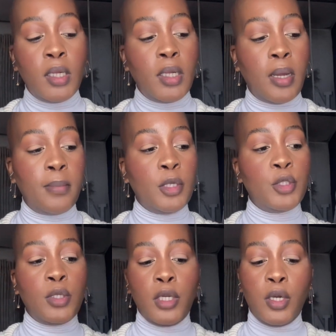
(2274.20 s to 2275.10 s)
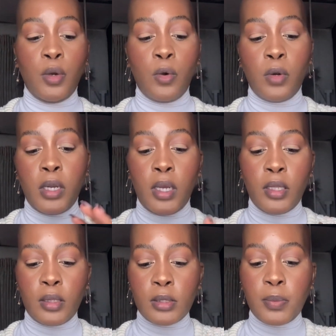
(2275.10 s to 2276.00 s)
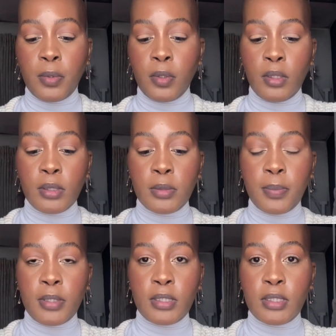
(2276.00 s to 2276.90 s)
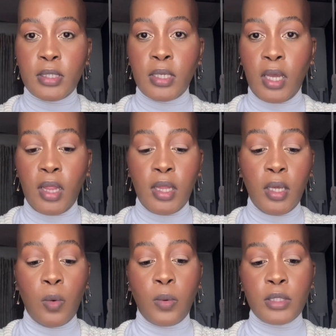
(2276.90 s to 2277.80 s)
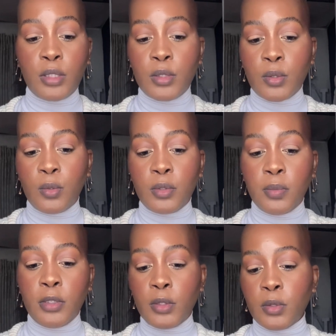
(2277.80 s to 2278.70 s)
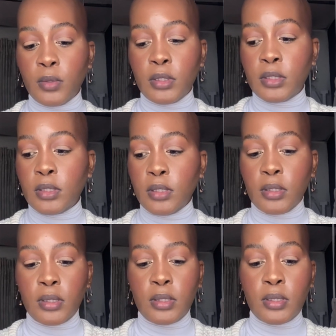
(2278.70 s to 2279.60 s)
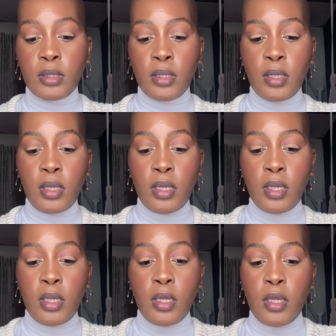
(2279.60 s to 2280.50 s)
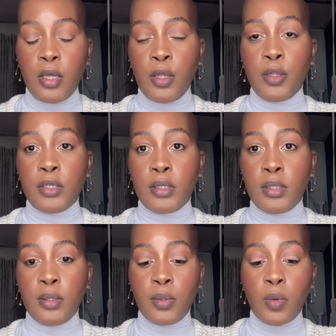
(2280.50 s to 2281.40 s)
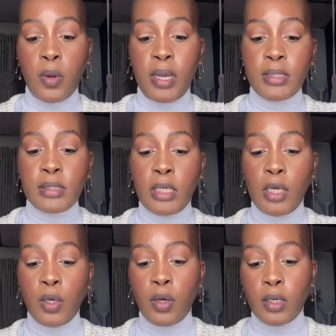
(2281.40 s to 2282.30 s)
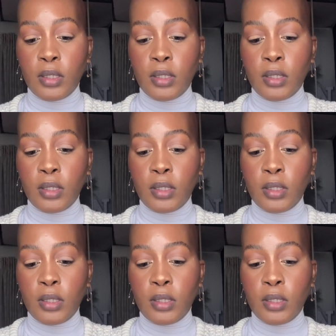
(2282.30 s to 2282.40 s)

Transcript: I'm literally a hoarder at this point, but I think what sold me to it is the writing on